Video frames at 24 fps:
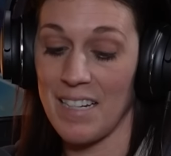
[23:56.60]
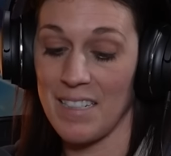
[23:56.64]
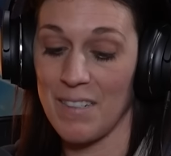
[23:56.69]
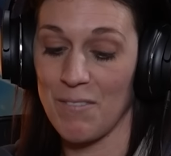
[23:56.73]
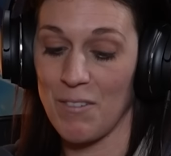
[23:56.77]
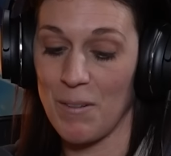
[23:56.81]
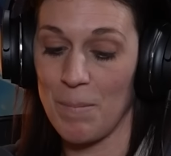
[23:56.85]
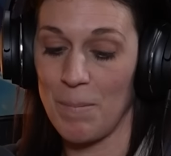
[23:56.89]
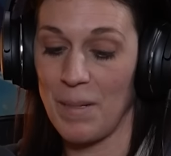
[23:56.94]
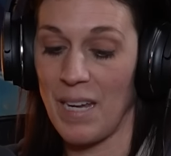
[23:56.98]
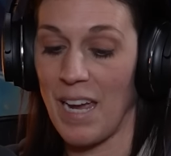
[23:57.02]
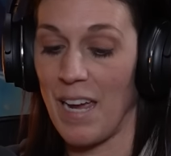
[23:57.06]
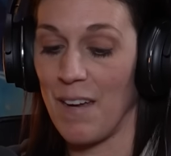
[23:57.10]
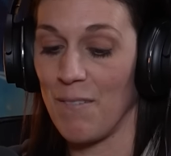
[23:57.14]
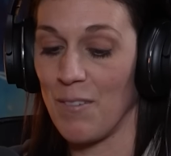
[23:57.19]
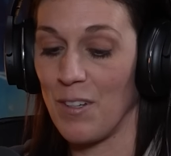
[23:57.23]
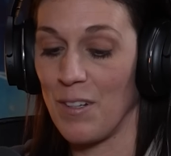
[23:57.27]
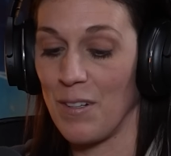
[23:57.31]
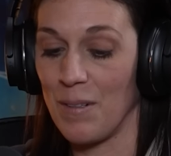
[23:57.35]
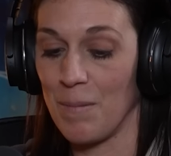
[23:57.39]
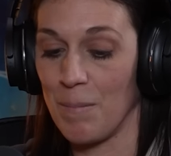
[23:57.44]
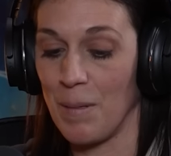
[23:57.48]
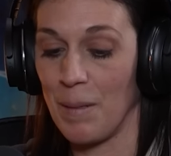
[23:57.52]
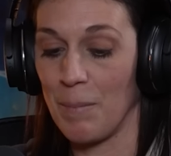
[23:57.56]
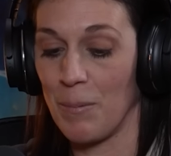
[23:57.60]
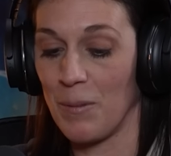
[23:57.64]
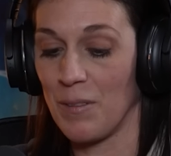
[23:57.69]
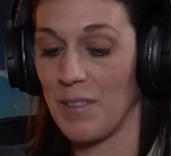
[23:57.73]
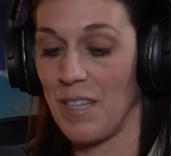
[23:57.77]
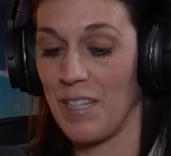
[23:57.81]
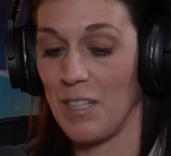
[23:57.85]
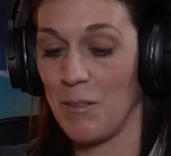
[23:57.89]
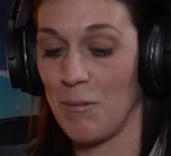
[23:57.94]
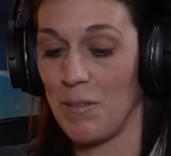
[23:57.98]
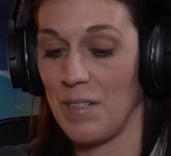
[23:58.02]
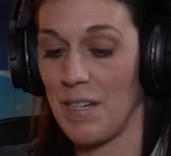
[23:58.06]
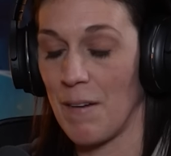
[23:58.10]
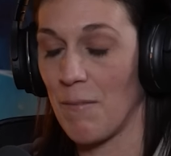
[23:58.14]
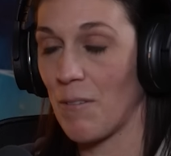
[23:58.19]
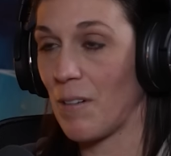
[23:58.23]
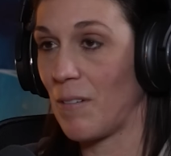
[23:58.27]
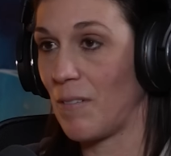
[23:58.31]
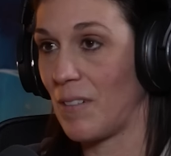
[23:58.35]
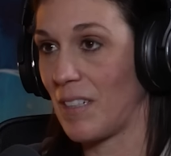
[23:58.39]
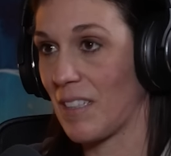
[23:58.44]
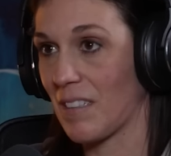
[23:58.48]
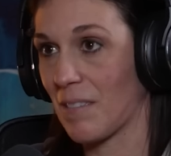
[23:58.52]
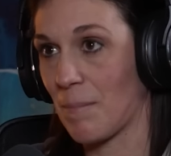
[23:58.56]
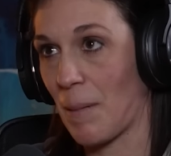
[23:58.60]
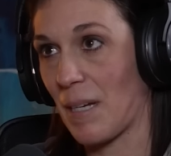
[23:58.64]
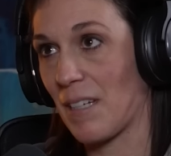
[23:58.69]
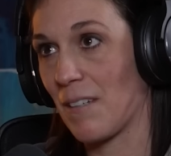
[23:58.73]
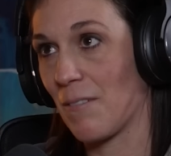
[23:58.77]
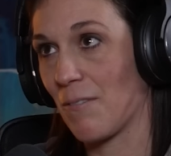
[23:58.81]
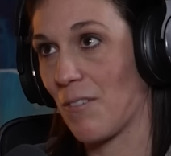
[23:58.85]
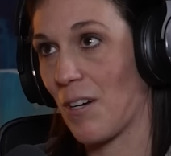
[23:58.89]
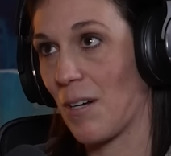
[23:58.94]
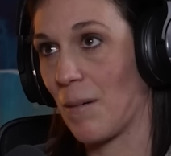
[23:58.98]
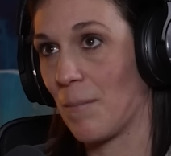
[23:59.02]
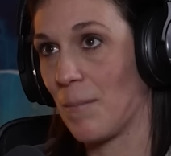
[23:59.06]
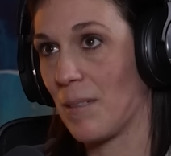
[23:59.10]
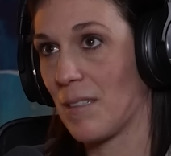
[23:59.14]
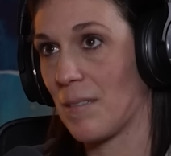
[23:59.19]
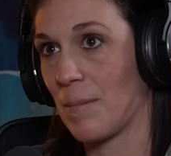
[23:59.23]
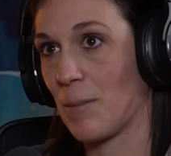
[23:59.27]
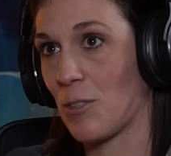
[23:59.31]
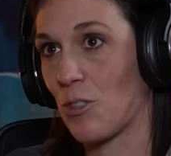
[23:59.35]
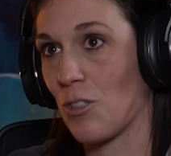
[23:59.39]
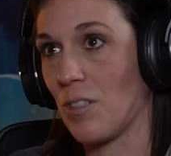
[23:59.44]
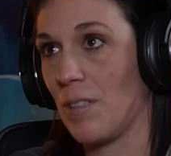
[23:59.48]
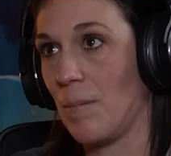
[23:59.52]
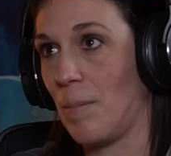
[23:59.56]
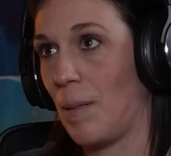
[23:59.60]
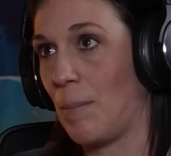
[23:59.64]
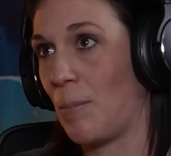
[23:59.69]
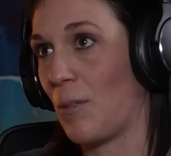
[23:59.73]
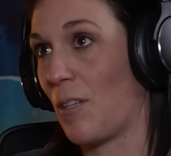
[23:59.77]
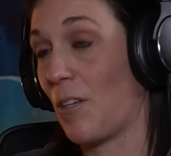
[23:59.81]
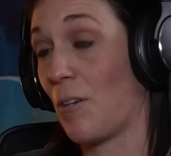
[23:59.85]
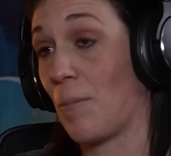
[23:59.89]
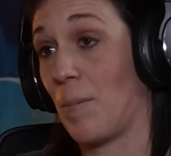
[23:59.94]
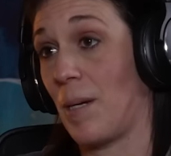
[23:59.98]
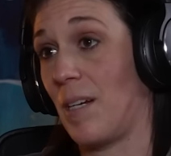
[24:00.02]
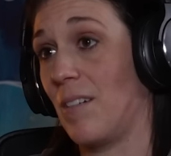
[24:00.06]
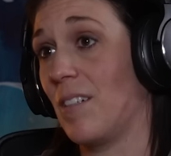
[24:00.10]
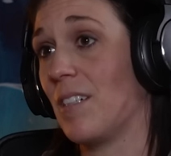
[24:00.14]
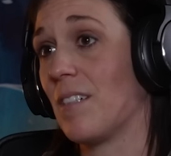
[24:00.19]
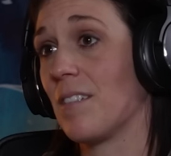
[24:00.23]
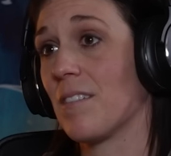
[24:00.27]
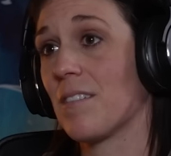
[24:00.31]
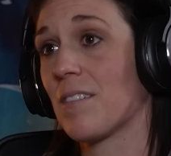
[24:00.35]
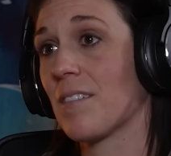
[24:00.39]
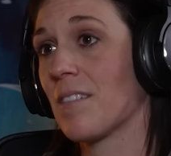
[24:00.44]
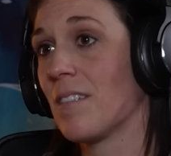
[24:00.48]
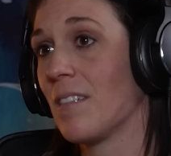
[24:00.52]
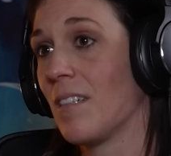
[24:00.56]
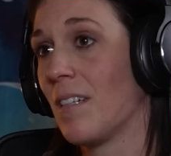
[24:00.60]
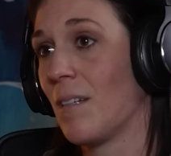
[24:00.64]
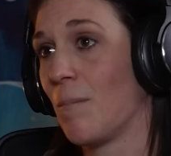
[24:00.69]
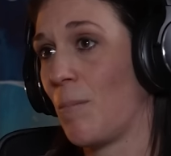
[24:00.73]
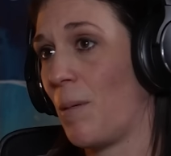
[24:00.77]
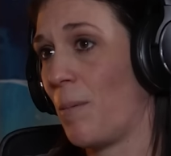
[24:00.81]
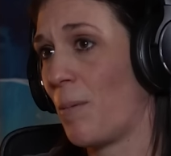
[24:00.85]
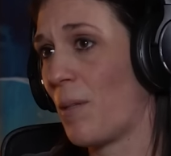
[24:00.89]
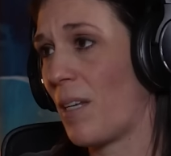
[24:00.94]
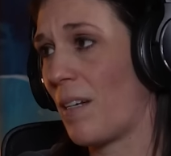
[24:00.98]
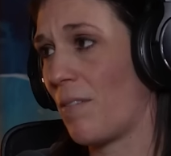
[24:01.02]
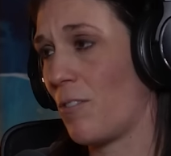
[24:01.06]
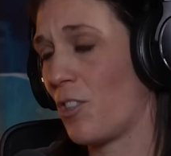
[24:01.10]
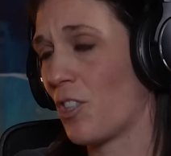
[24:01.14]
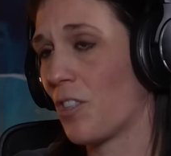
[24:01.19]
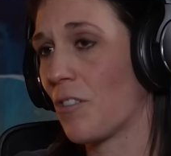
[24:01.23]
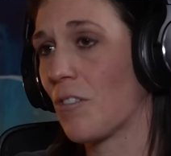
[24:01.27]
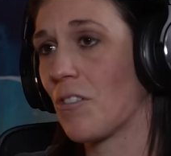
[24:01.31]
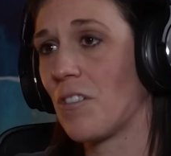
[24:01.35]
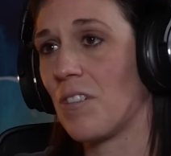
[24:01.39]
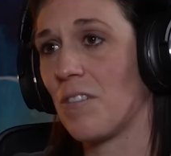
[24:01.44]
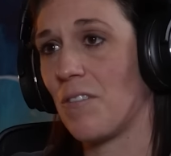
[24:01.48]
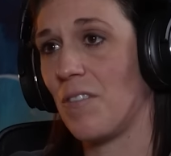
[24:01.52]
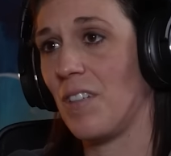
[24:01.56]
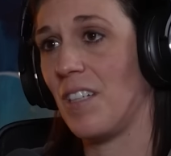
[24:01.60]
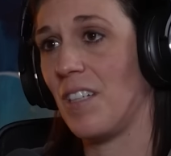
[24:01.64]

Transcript: Yeah, different behavior in people that you would never even expect it from, especially people that are parents, people that have children to